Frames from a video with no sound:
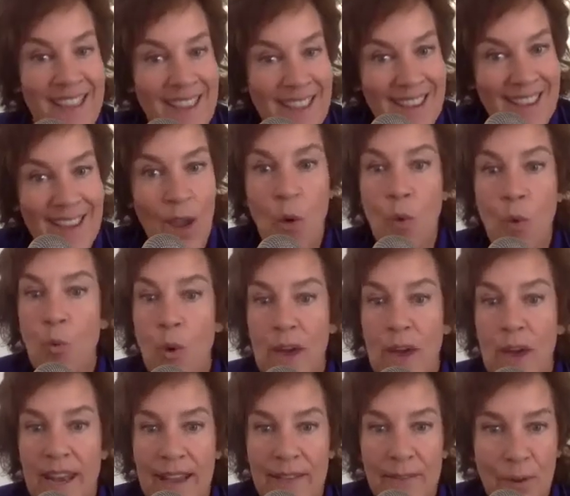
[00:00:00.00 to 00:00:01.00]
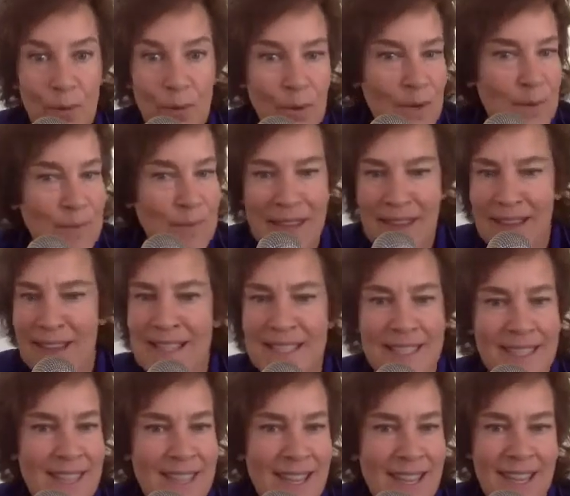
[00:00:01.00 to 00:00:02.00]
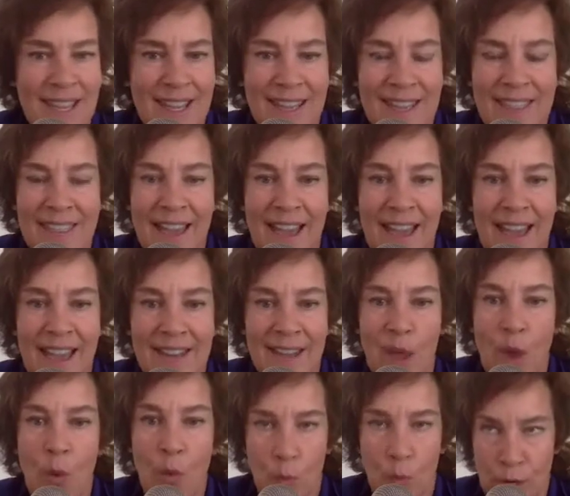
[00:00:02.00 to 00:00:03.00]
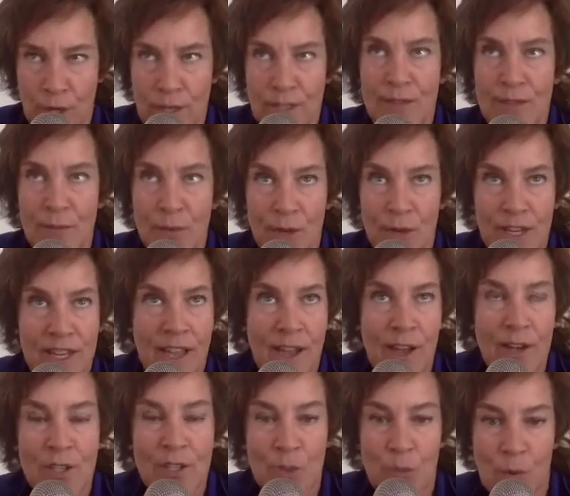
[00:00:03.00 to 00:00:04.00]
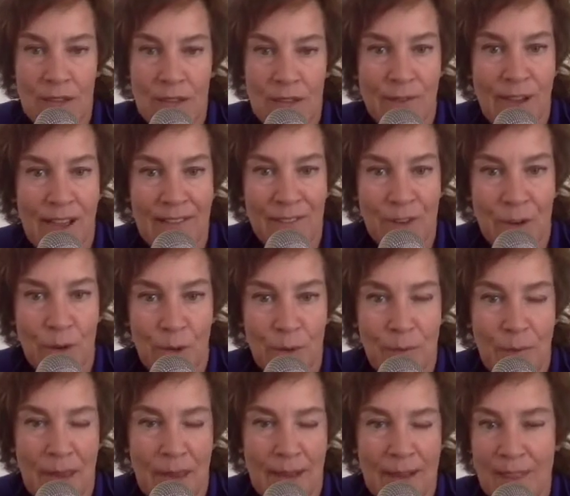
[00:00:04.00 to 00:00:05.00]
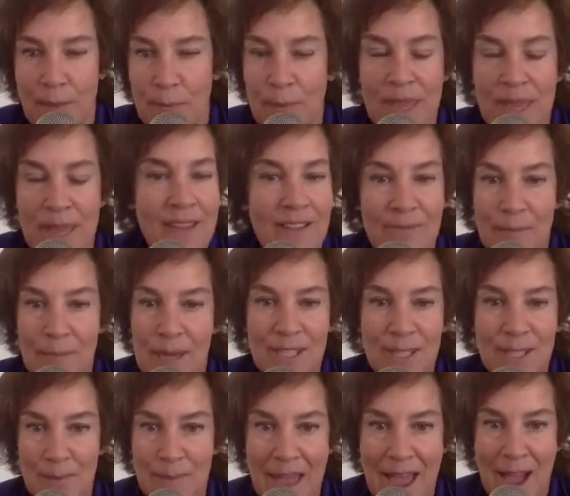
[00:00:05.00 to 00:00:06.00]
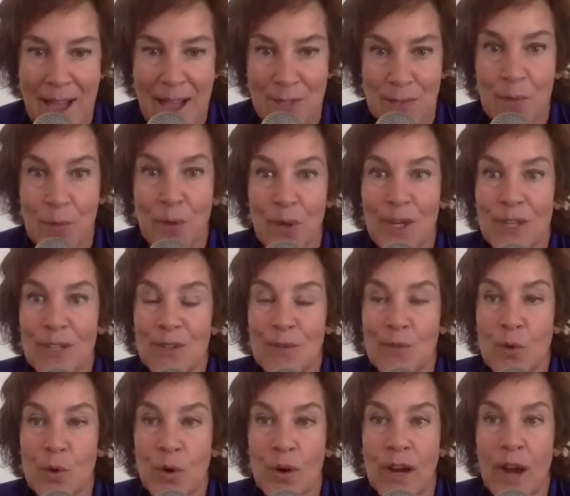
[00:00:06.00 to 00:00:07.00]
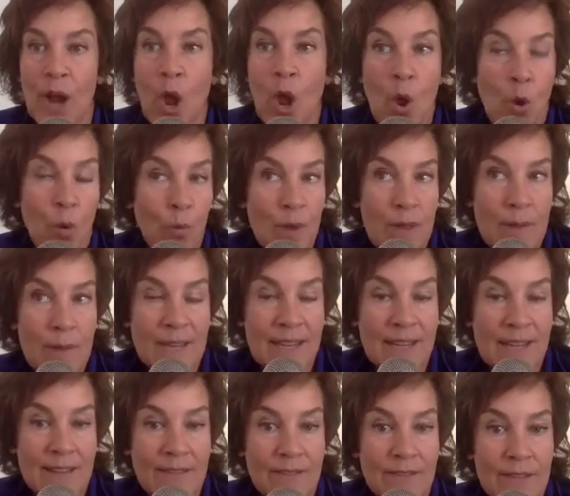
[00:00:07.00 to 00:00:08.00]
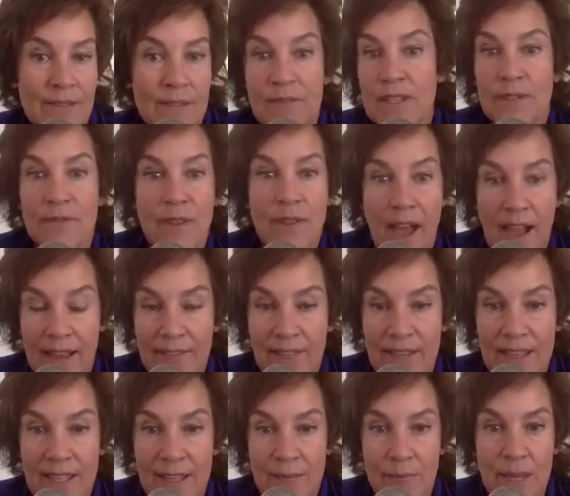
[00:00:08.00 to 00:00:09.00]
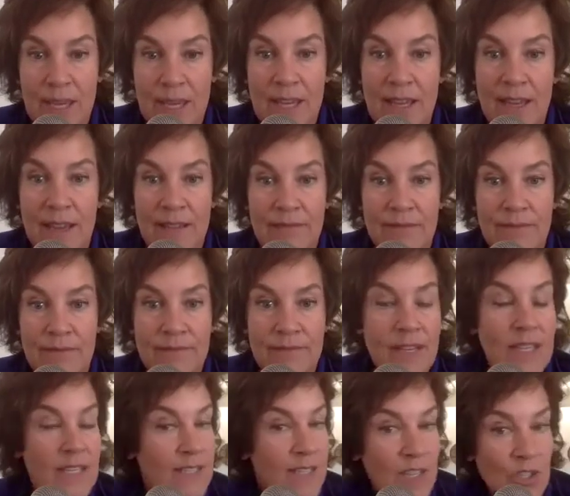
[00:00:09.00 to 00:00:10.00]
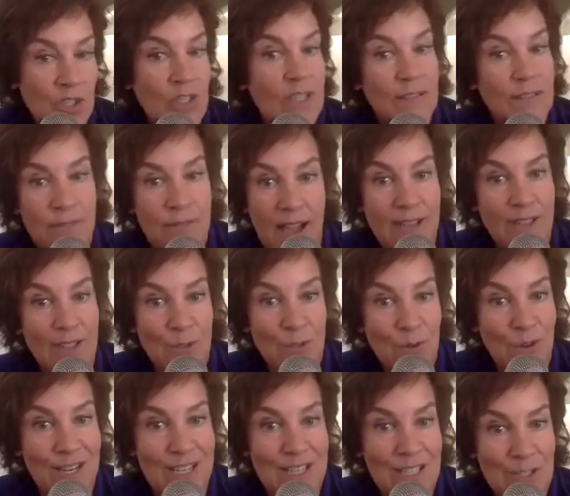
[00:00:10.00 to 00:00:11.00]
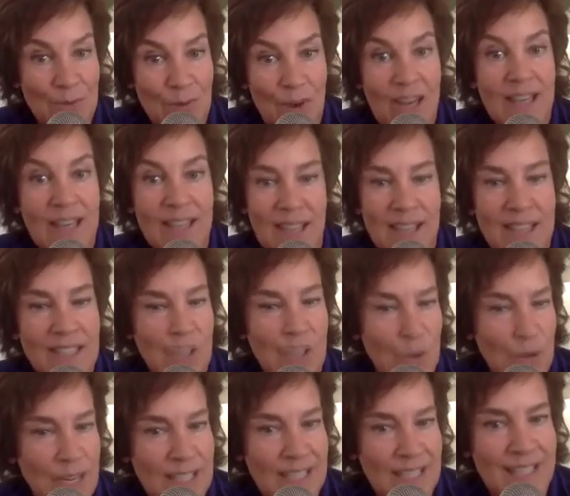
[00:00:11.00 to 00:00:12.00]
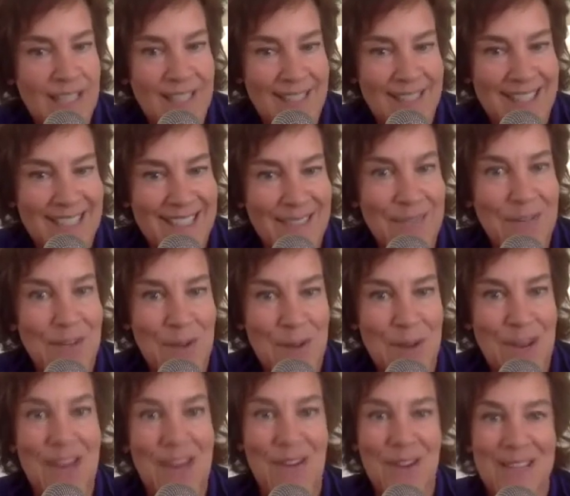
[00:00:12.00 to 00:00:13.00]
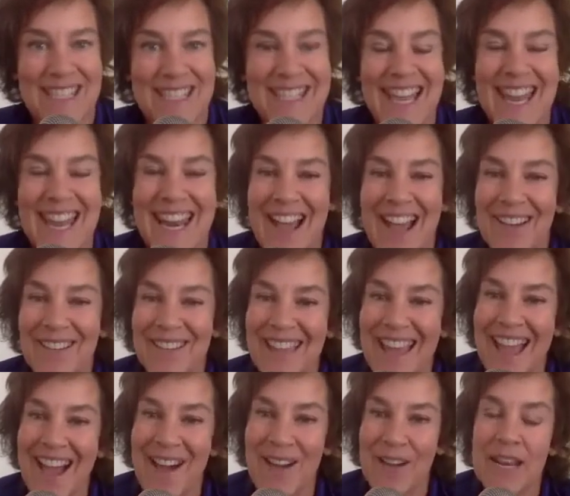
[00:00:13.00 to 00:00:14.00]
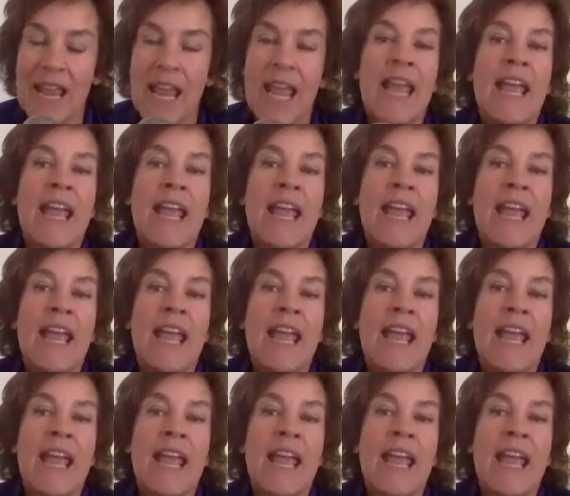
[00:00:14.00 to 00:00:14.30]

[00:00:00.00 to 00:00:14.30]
Mm-hmm. Whatever would make us think that works for young 25-year-old men at the peak of muscle mass works for women 55 at the peak of essentially fat storage, right? That's crazy when you hear it said out loud.